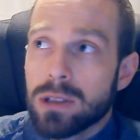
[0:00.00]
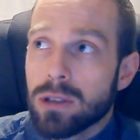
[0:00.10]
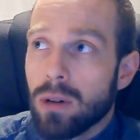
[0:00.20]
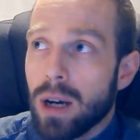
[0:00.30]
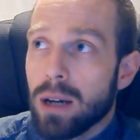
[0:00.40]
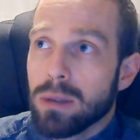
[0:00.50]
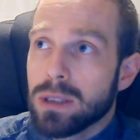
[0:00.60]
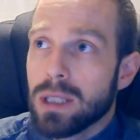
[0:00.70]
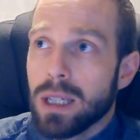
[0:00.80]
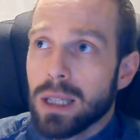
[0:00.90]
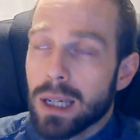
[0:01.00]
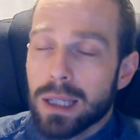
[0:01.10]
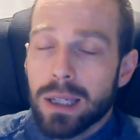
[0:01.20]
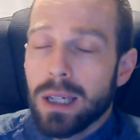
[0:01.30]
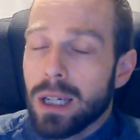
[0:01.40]
So I would say,
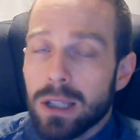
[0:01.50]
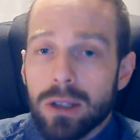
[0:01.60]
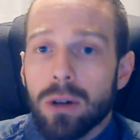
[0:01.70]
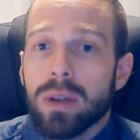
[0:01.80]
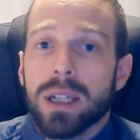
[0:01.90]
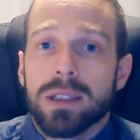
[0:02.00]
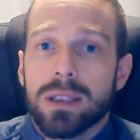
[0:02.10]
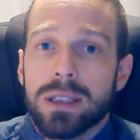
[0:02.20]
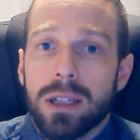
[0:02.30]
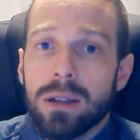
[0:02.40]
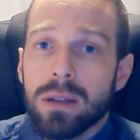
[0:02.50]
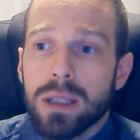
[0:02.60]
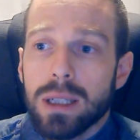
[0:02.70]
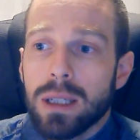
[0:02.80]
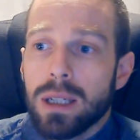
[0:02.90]
like, don't
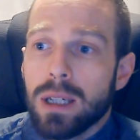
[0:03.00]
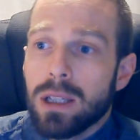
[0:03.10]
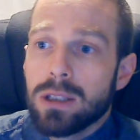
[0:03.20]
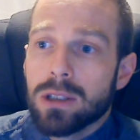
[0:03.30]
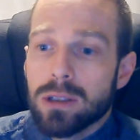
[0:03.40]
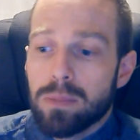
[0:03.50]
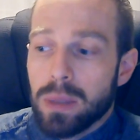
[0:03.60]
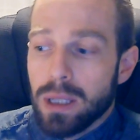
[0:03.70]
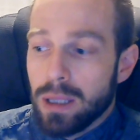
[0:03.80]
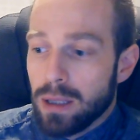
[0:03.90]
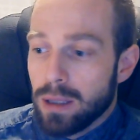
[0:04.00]
necessarily just be